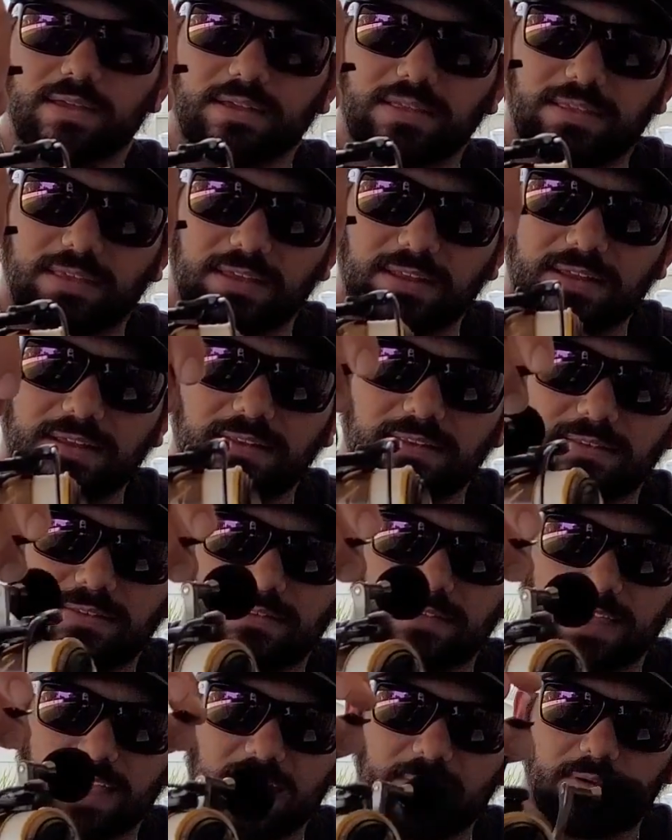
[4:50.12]
getting
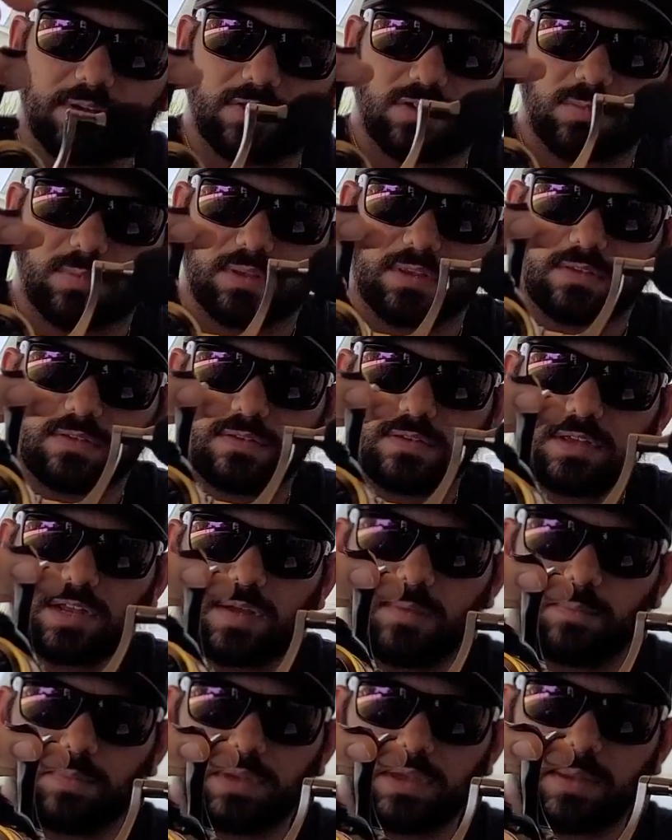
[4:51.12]
damaged. I mean, this is going
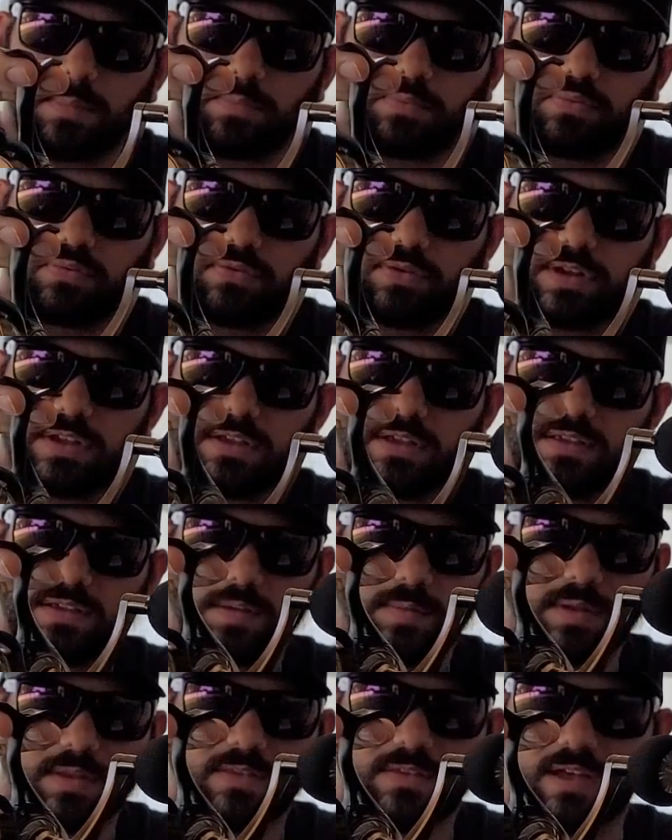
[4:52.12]
to be it's going
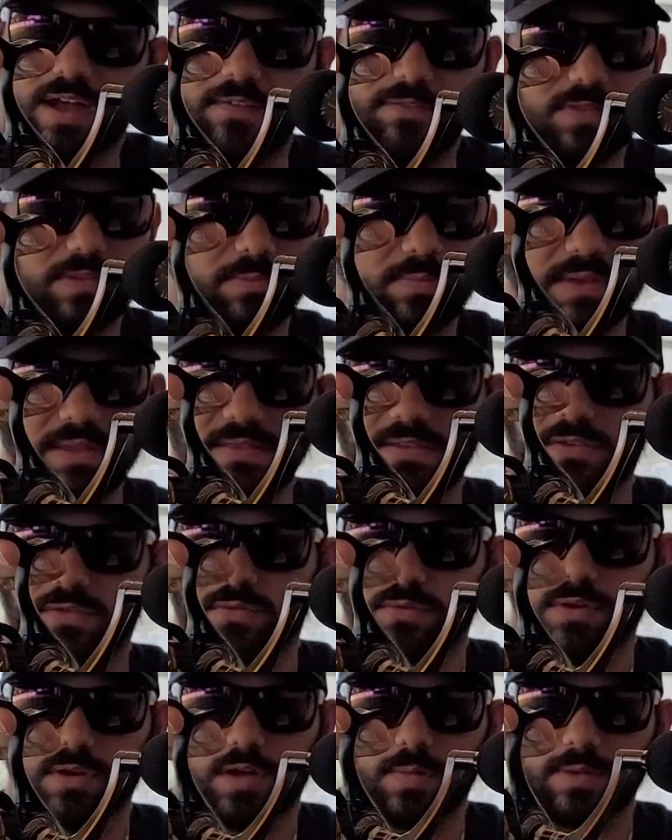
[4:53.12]
to be tough to beat this
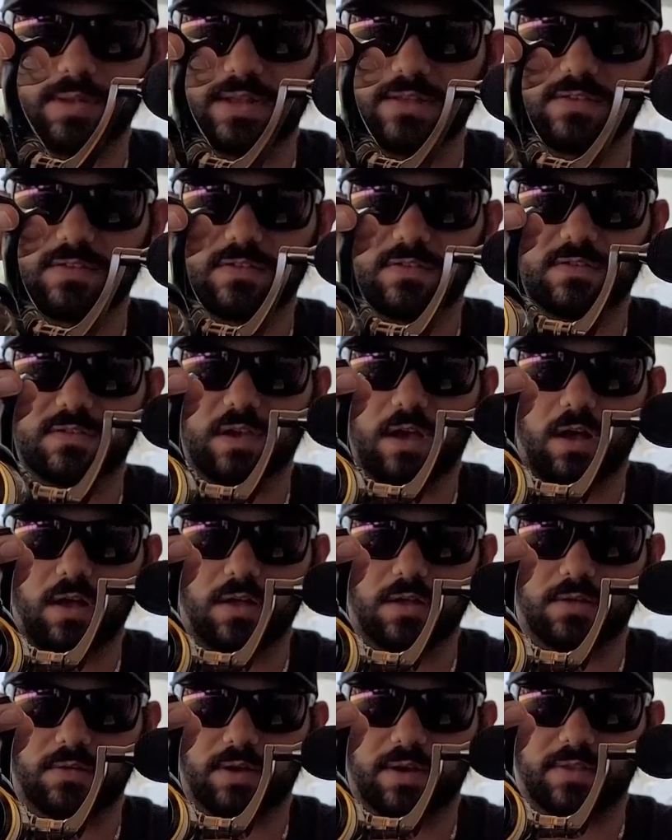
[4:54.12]
reel. I mean, that's
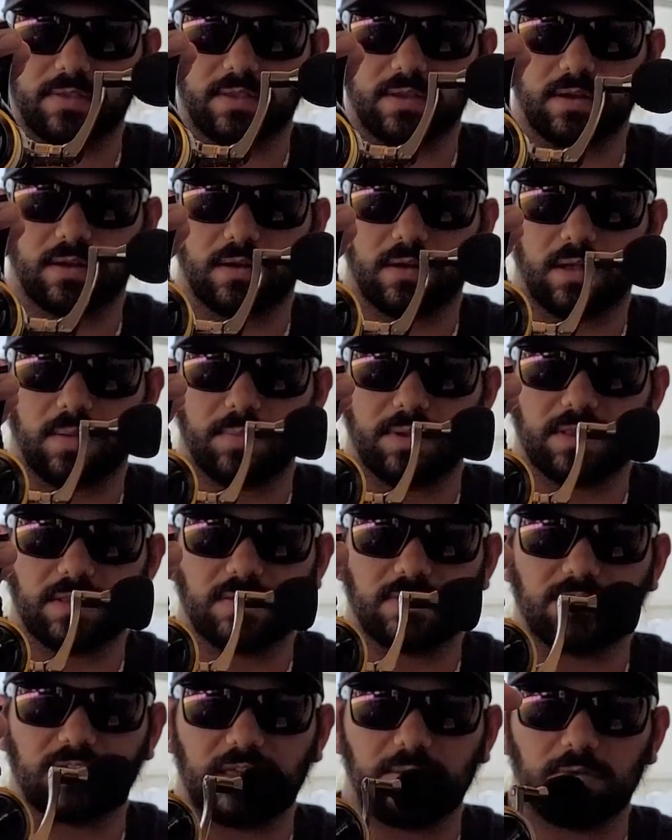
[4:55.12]
solid right there. I mean, the
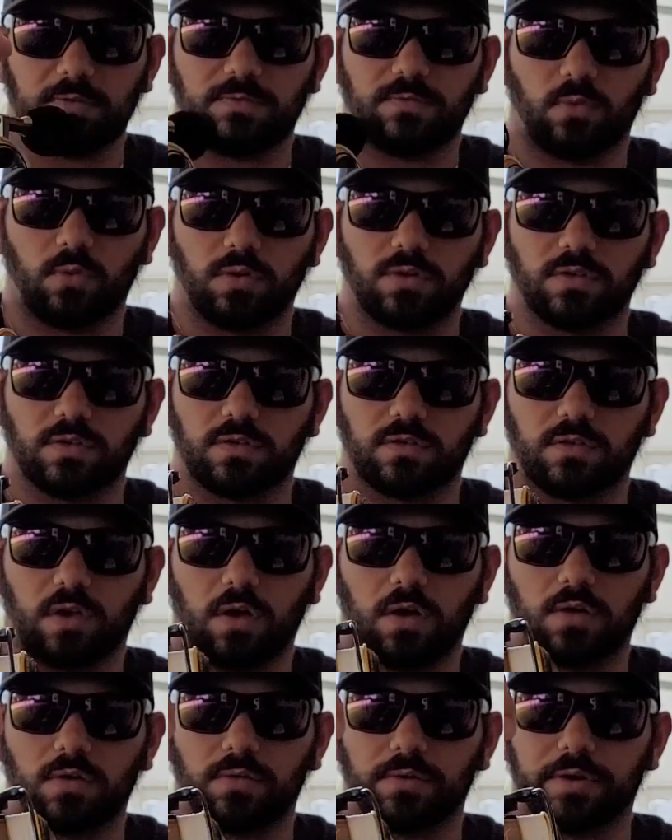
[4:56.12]
Slammer 4 is a
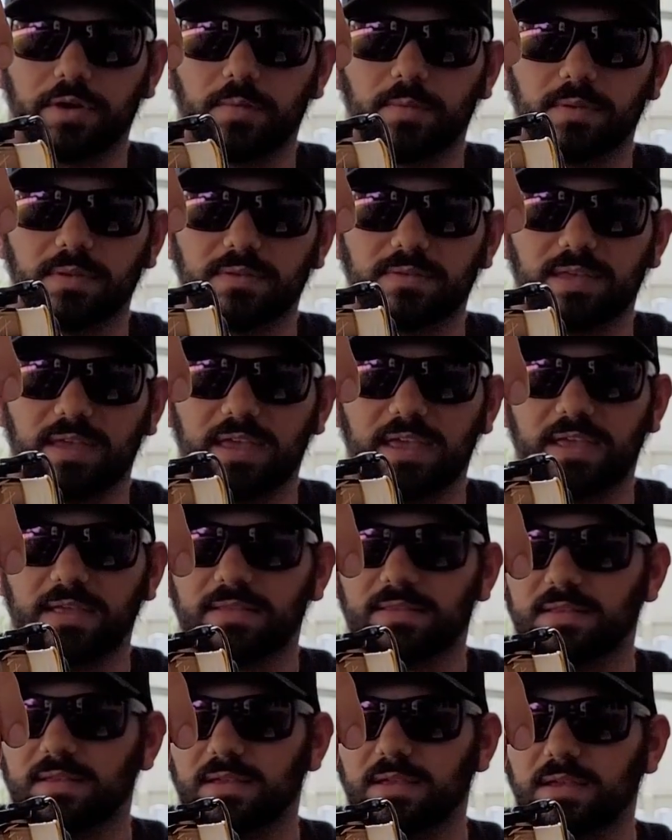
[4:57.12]
solid reel, but
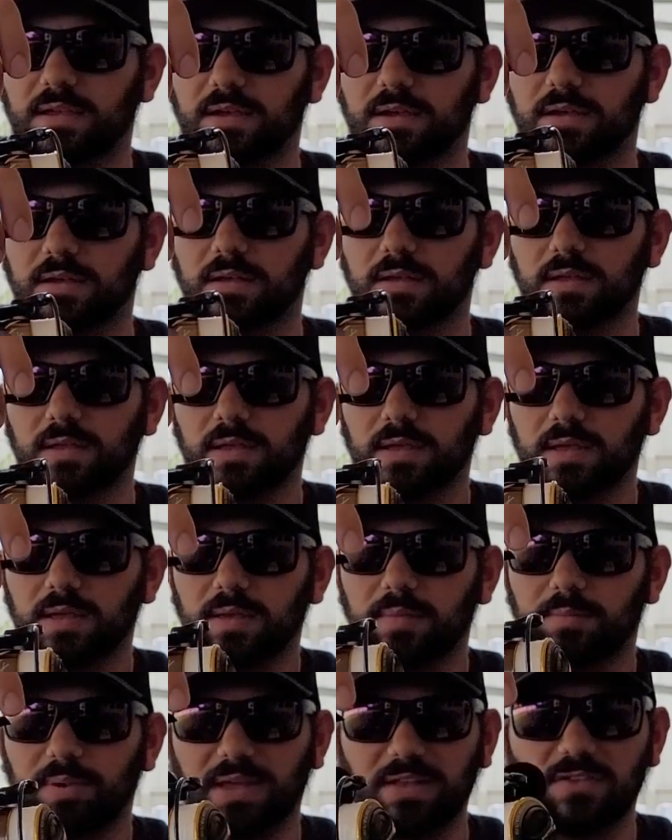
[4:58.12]
dang,
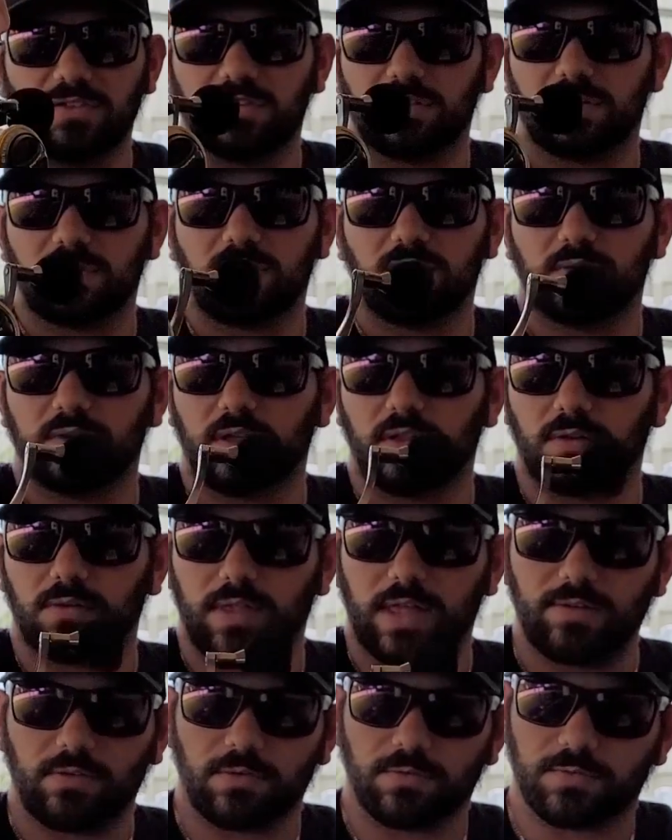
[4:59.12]
Penn took this to another
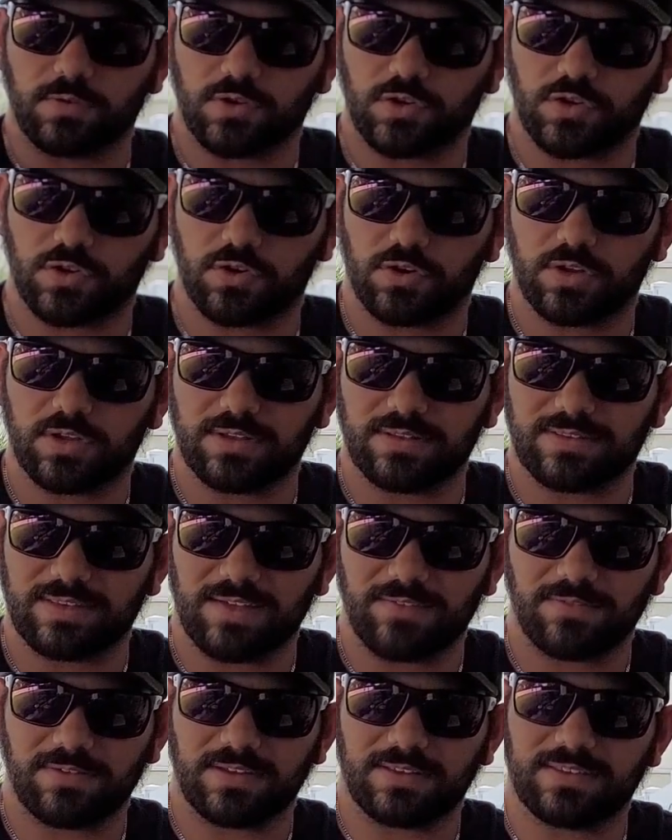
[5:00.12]
level for sure. You can
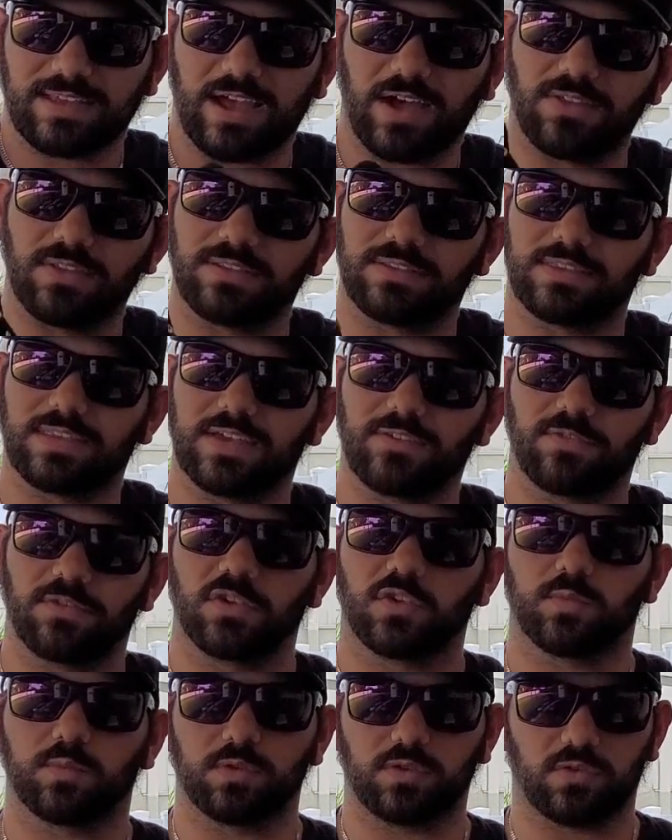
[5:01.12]
definitely tell the
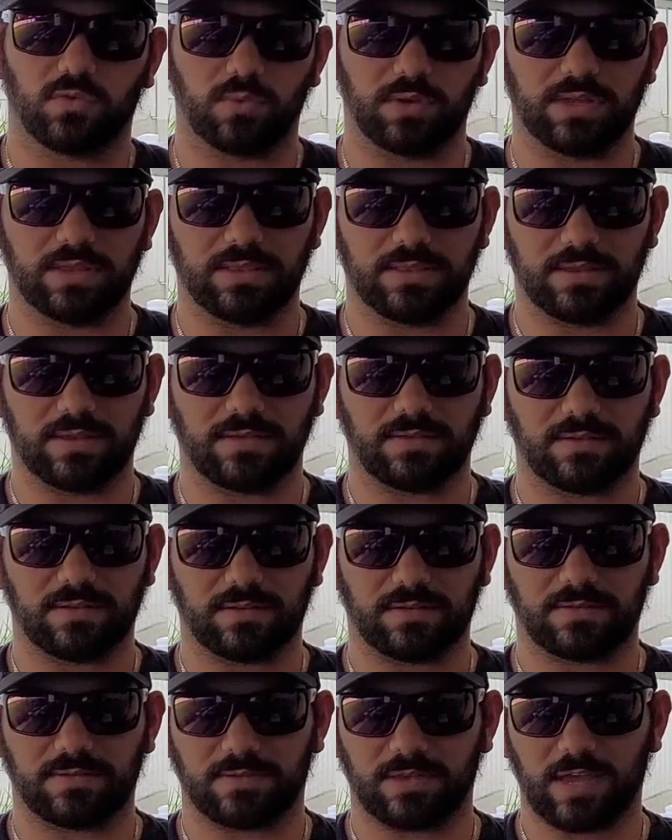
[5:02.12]
difference between this and
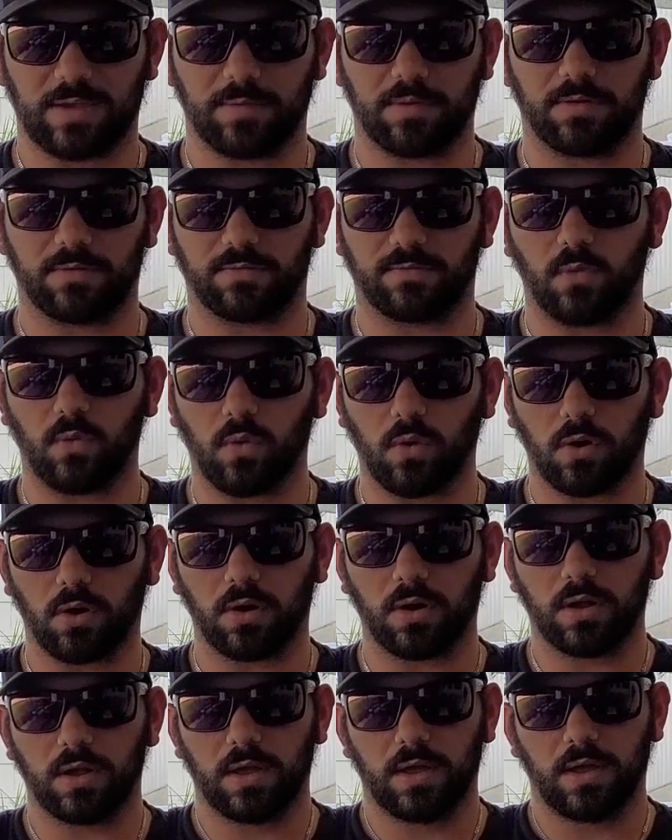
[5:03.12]
the Slammer 4.